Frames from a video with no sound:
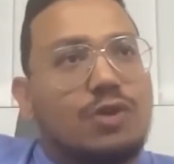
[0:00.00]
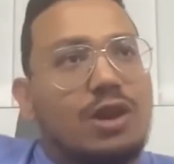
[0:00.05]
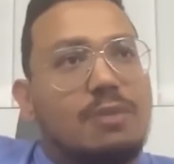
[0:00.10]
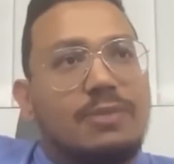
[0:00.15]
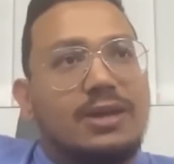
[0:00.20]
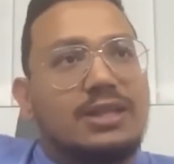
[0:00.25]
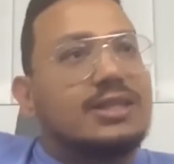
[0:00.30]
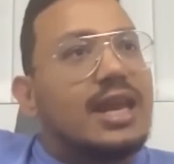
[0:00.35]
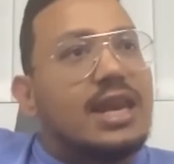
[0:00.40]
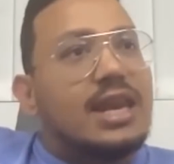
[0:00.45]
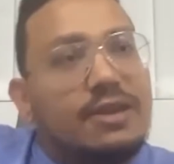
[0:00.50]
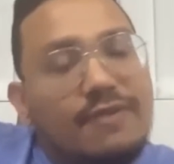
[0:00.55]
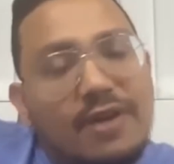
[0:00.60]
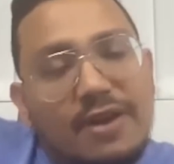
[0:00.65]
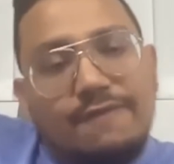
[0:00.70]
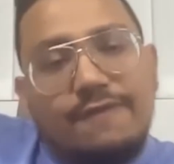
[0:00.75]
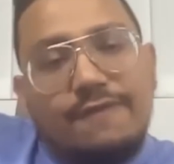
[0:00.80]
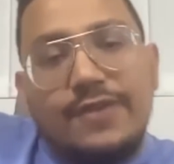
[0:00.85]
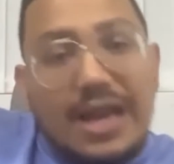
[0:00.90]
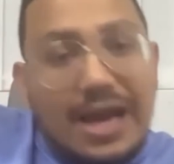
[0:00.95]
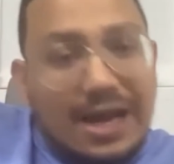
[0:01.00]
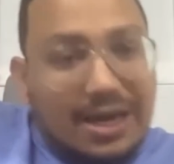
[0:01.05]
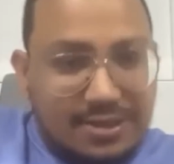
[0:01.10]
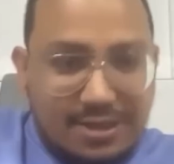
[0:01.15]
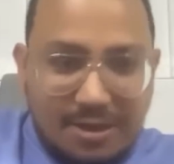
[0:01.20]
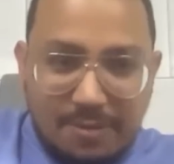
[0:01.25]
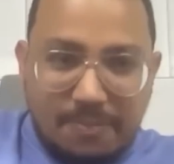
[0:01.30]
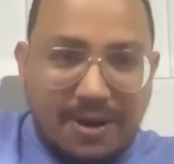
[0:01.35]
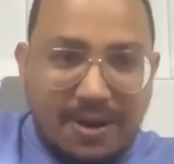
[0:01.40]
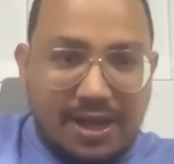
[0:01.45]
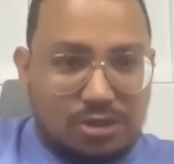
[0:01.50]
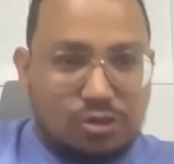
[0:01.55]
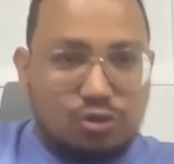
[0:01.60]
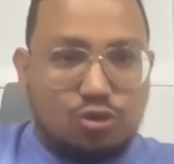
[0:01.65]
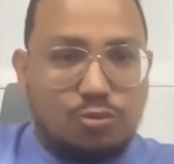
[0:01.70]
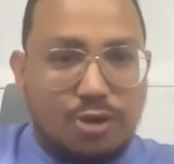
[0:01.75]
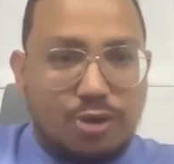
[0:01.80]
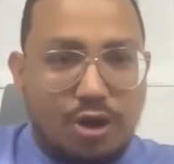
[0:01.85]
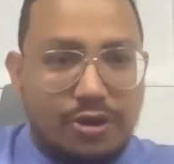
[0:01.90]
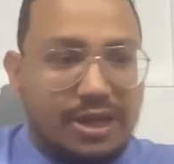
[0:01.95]
12 months, and even we are surprised,
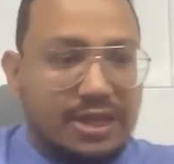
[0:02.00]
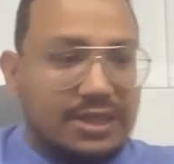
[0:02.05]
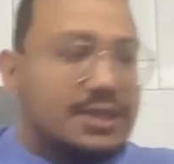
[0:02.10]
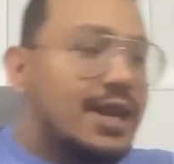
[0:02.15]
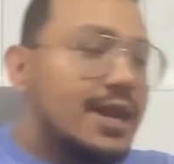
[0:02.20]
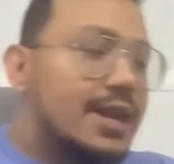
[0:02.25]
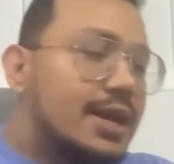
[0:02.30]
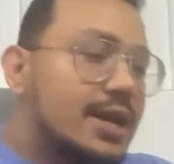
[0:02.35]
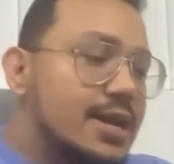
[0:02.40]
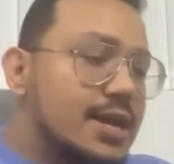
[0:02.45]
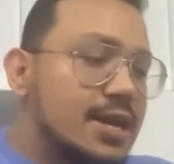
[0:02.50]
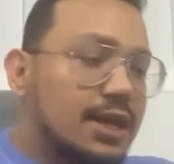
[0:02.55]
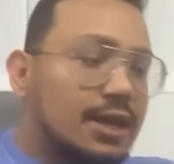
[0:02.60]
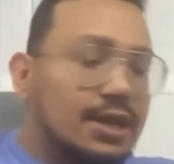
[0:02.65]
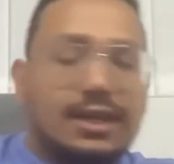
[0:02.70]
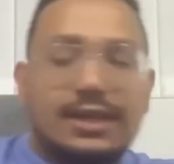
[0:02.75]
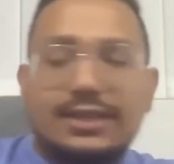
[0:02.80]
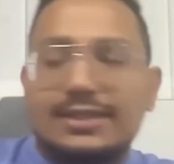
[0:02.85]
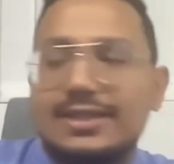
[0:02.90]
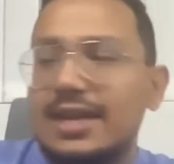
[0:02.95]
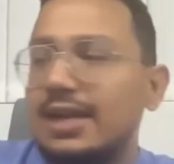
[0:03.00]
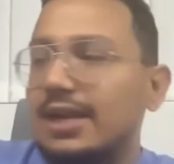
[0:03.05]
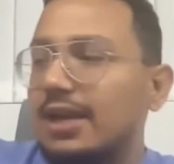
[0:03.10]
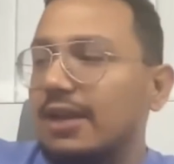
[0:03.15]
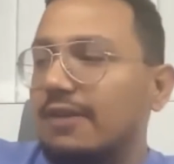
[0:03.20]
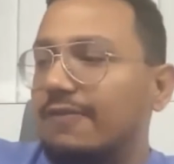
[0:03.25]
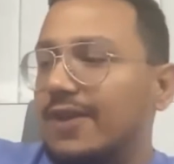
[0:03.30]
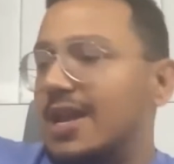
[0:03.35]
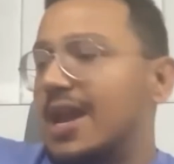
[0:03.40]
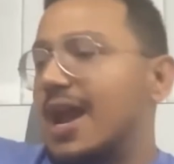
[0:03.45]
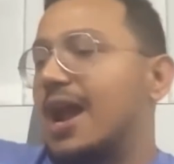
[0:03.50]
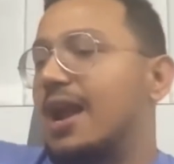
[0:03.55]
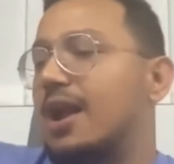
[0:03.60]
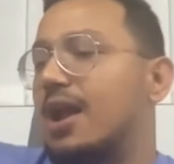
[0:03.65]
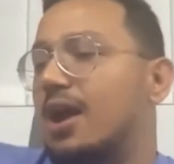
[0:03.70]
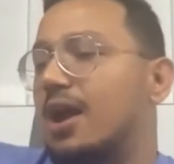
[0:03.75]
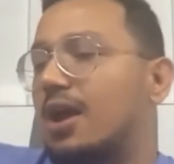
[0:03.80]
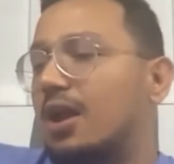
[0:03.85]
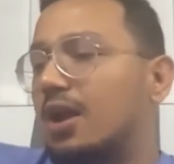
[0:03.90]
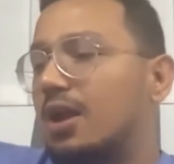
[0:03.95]
to be honest. Like recently, we had
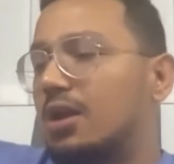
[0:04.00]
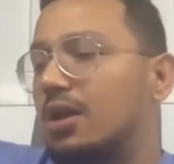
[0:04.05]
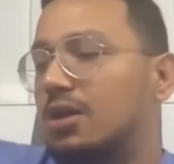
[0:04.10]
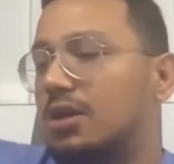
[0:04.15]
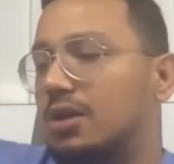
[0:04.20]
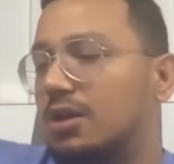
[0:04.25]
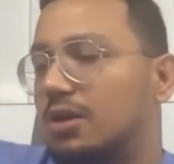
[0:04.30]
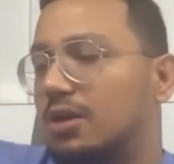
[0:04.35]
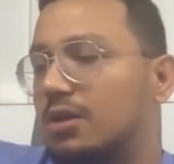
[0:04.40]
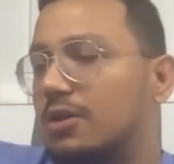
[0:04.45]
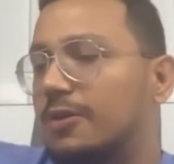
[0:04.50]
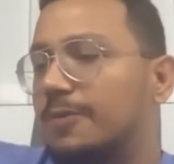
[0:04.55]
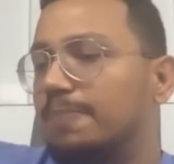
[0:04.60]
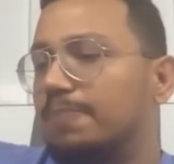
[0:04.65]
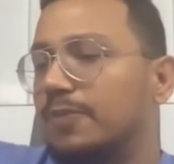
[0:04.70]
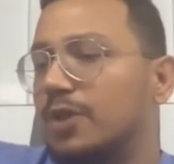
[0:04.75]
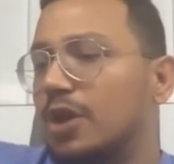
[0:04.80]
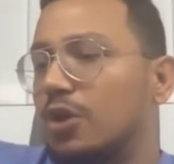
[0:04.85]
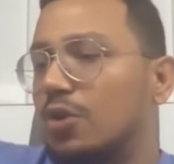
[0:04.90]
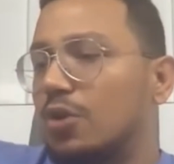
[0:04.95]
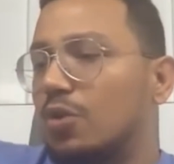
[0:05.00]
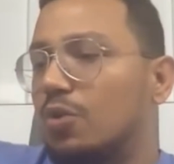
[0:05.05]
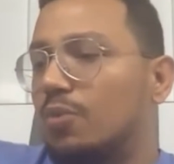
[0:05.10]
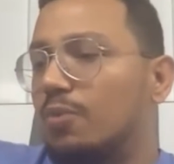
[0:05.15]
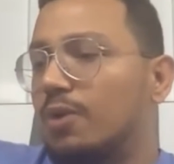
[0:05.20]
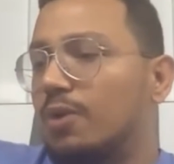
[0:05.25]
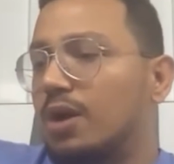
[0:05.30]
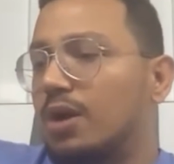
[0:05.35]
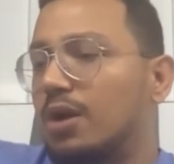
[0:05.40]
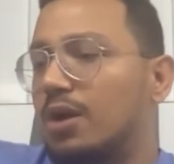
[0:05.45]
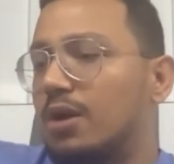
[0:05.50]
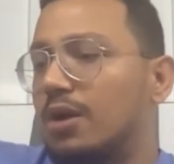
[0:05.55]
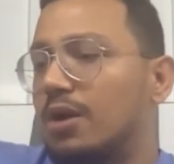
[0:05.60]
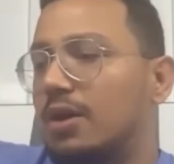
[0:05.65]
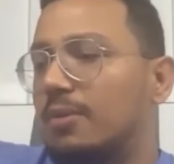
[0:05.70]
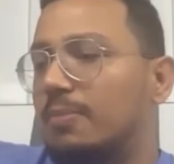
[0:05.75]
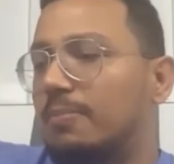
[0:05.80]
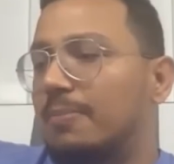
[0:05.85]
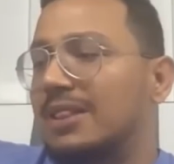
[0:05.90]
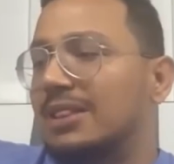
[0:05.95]
our
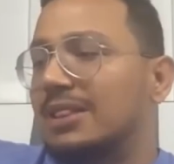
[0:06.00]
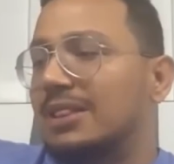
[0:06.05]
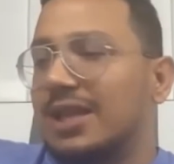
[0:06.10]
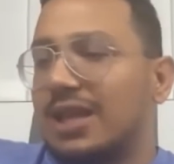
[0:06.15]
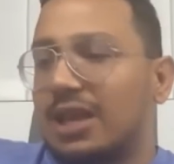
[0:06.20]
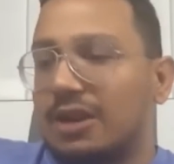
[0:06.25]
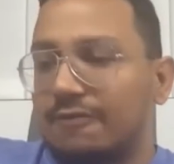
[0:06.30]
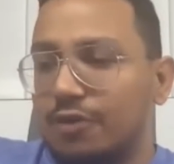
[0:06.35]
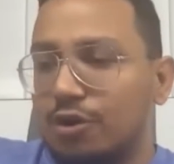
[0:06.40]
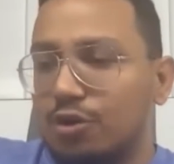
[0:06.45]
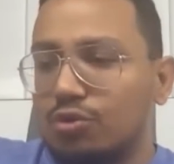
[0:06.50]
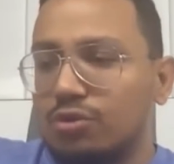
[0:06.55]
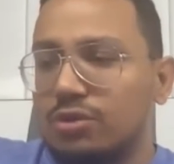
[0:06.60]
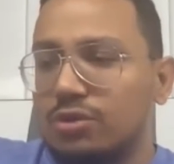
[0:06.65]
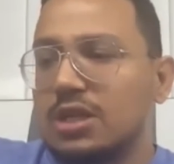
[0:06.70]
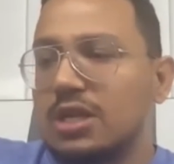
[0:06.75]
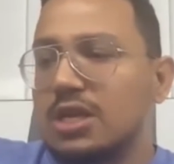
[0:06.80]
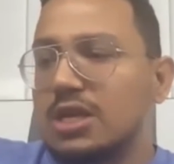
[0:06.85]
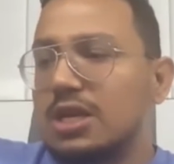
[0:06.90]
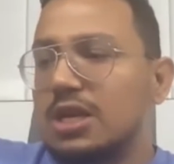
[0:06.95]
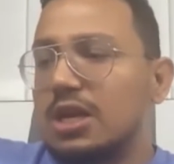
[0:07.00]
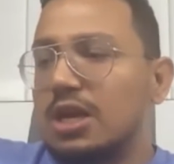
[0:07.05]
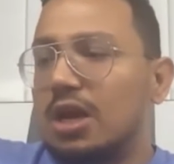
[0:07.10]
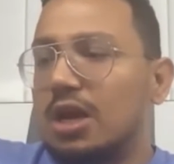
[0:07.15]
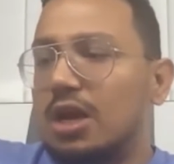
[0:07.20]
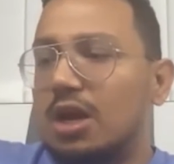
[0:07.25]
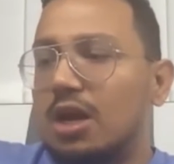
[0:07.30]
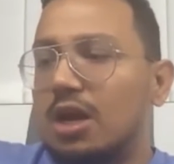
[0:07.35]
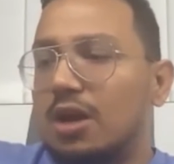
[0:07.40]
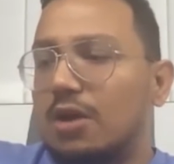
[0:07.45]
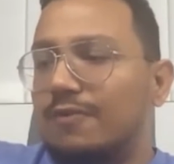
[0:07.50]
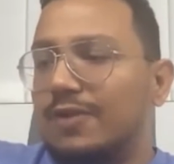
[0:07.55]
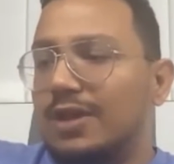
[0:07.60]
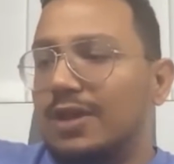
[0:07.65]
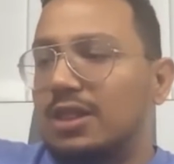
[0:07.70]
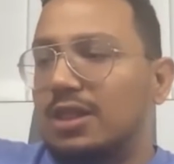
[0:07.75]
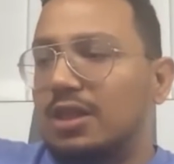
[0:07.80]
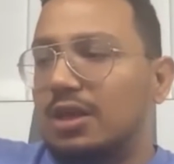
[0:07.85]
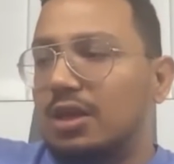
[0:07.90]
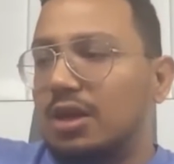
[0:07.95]
monthly reviews
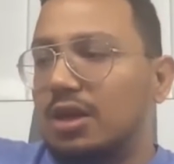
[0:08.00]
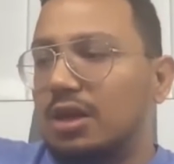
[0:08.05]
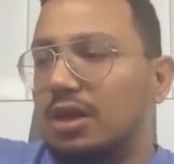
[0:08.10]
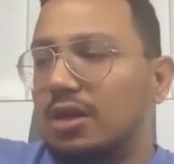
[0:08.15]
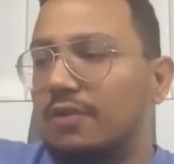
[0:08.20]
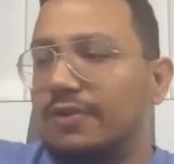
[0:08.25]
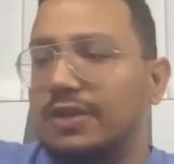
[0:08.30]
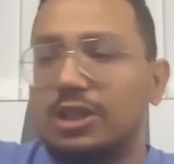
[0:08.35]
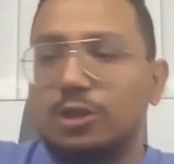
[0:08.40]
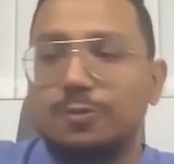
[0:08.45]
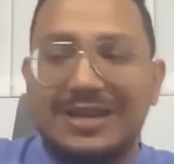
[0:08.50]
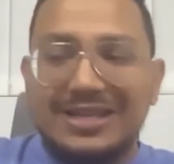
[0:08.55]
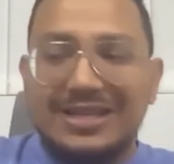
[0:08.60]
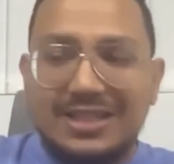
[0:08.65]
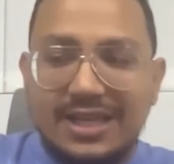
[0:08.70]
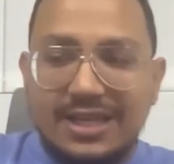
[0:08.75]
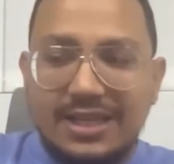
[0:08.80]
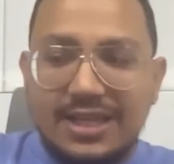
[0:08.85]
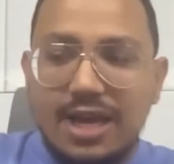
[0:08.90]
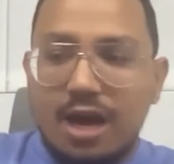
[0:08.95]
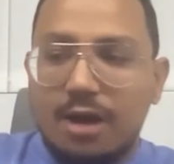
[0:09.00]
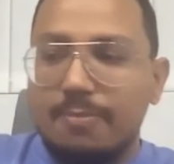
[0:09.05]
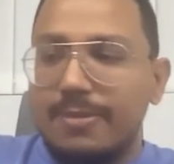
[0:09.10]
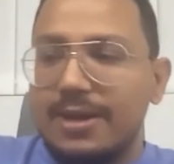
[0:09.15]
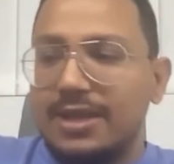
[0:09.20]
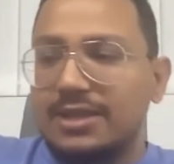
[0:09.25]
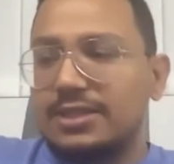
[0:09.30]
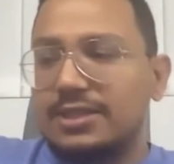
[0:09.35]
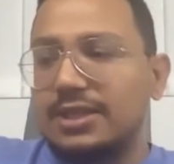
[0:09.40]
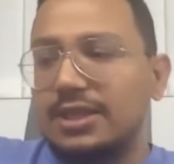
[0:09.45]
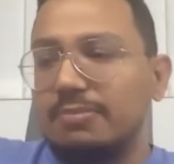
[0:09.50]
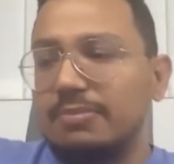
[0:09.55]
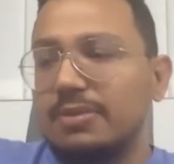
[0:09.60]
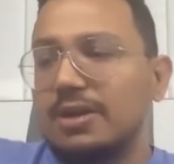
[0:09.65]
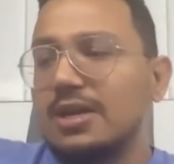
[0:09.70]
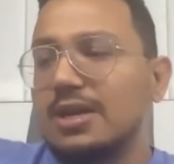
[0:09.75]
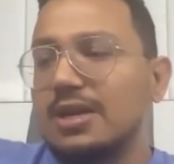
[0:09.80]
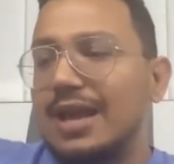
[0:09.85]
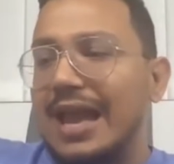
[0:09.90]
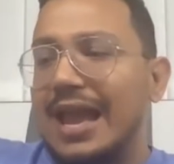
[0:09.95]
with especially the Hermes
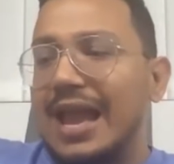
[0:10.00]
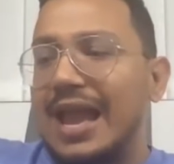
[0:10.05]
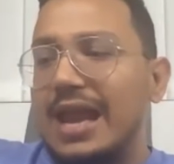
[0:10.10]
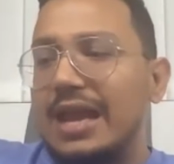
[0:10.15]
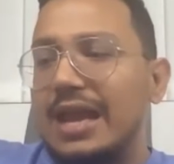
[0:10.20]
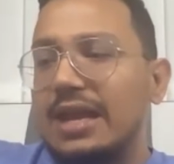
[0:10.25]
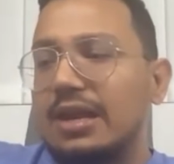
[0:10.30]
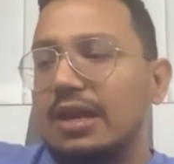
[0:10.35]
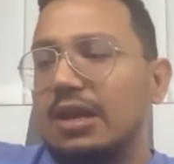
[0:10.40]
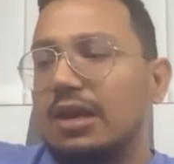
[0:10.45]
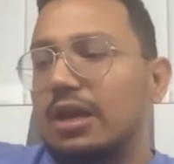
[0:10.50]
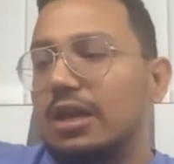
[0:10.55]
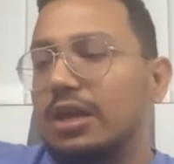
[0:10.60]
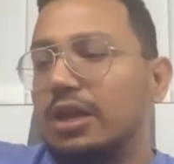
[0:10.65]
team, and